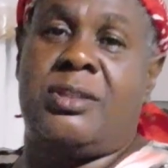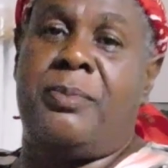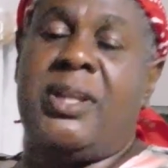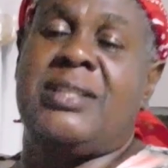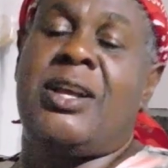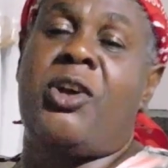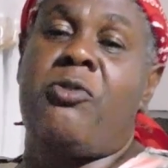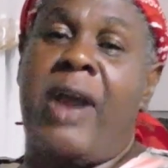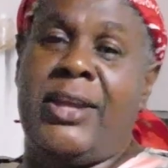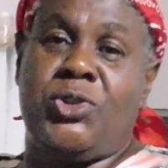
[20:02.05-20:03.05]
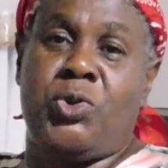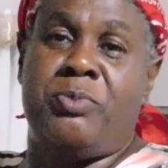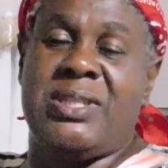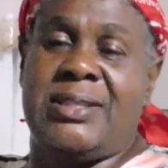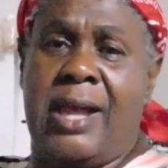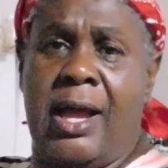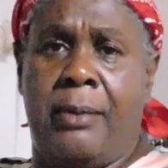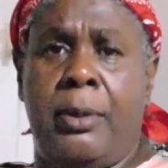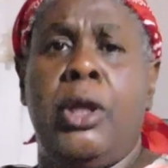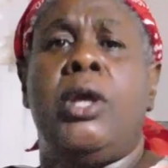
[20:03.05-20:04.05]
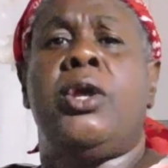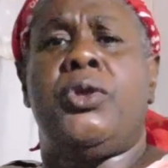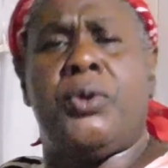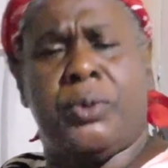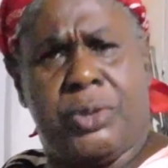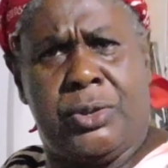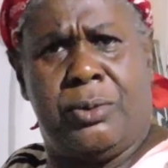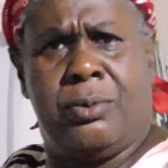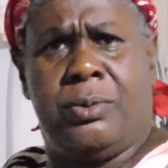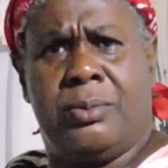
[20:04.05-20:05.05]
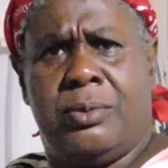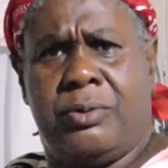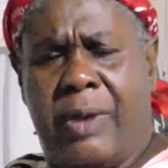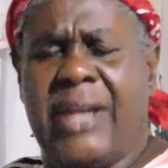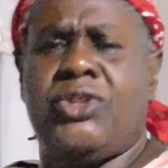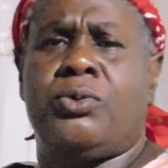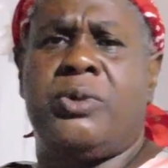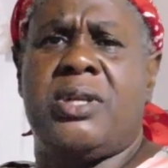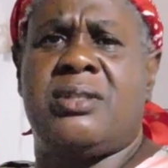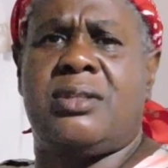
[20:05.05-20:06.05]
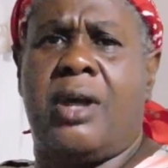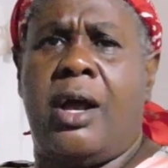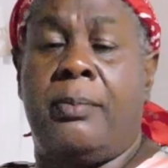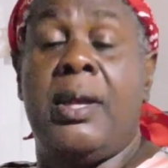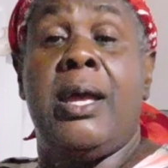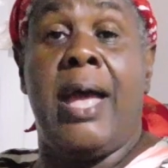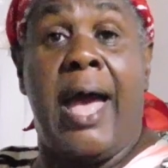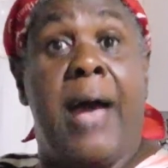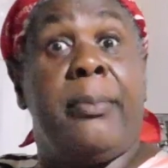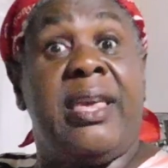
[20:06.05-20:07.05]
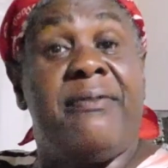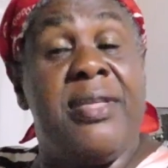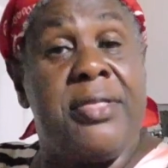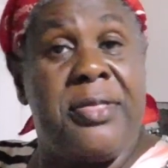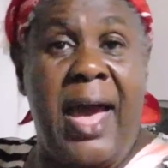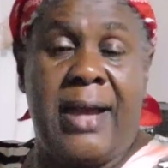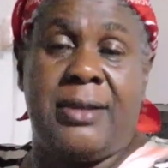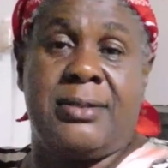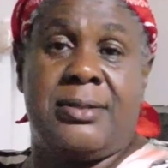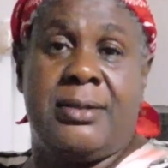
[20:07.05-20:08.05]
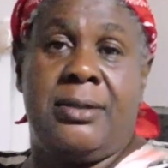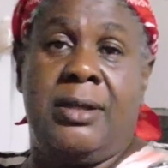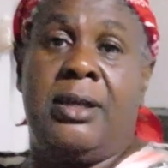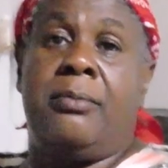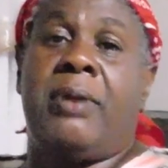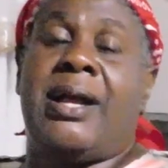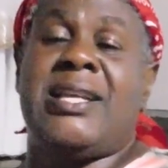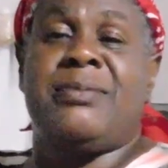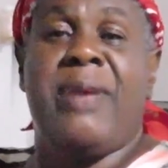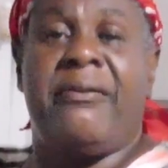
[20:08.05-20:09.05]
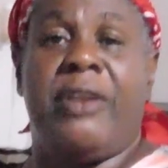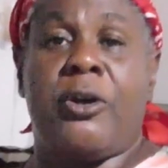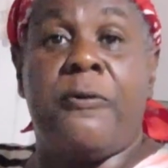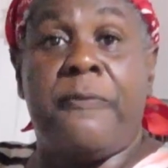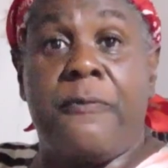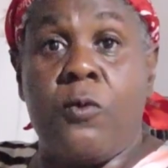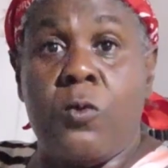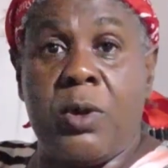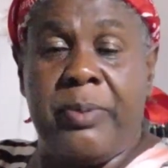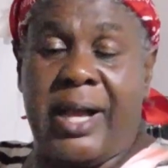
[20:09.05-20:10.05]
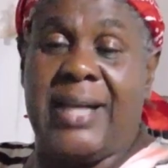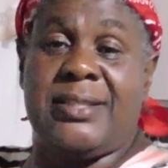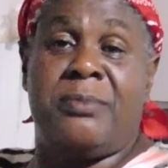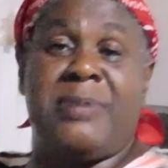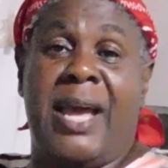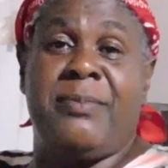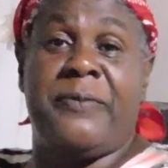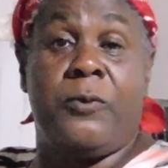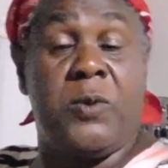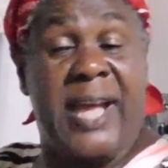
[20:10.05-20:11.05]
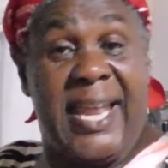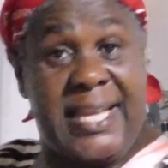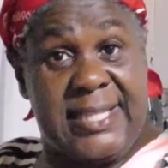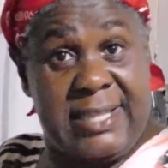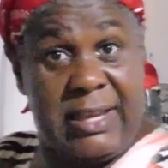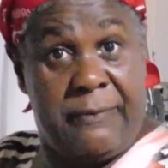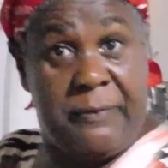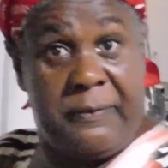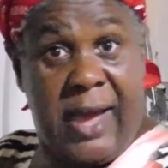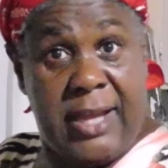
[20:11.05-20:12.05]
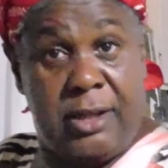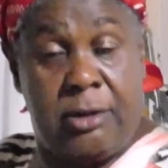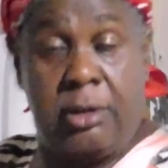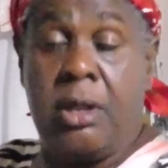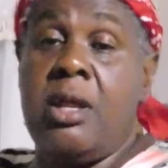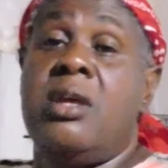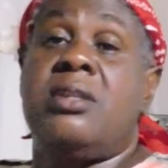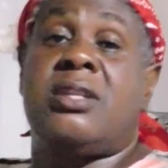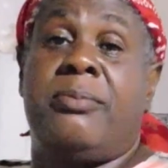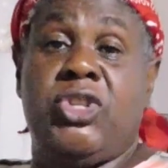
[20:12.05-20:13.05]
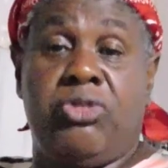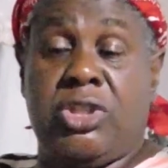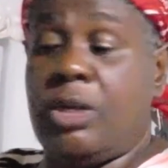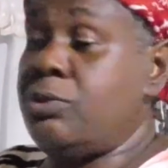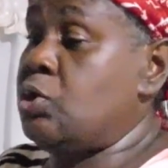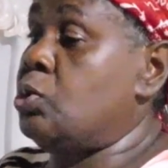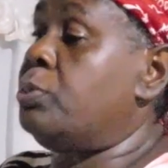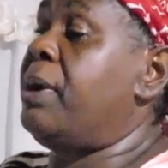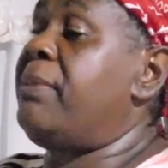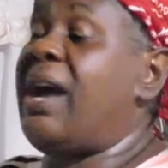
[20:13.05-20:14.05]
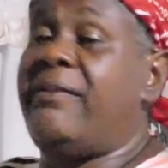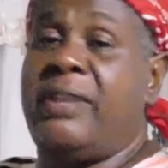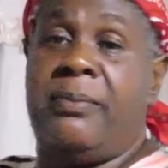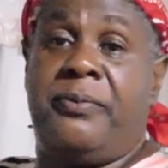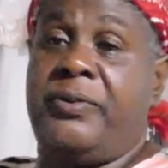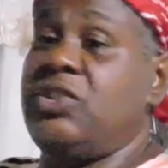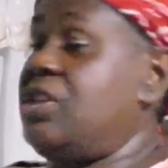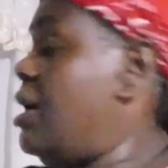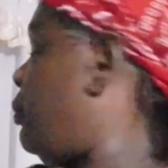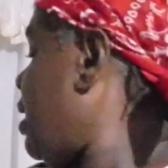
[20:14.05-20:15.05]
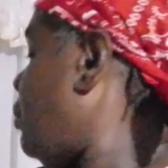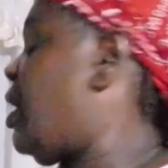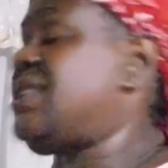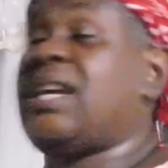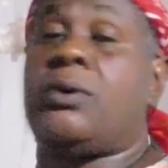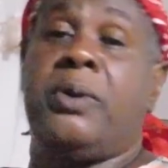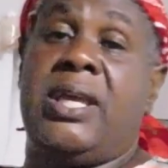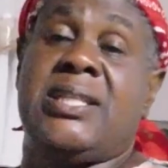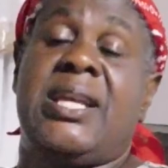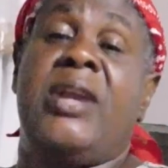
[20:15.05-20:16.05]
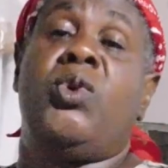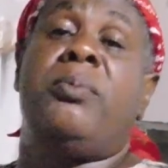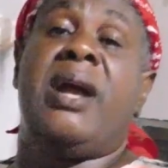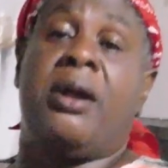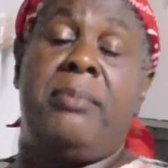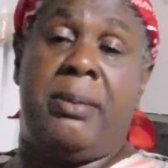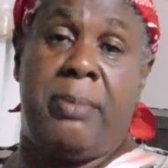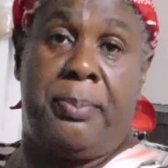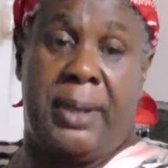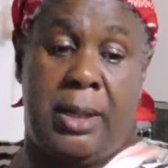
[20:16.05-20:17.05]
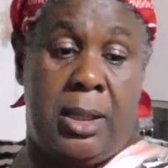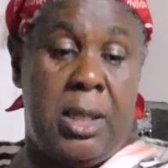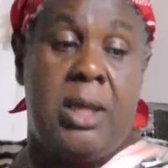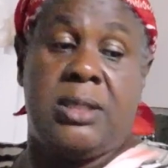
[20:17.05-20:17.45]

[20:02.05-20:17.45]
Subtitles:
So I just have to ride through my storm. You too, ride through your storm. I'm giving thanks because I have little food, because sometimes the food kind of sticky for fine, you know. So I drink some soup and I have them fish there with the water go yes, I know I'm going to make them pick up.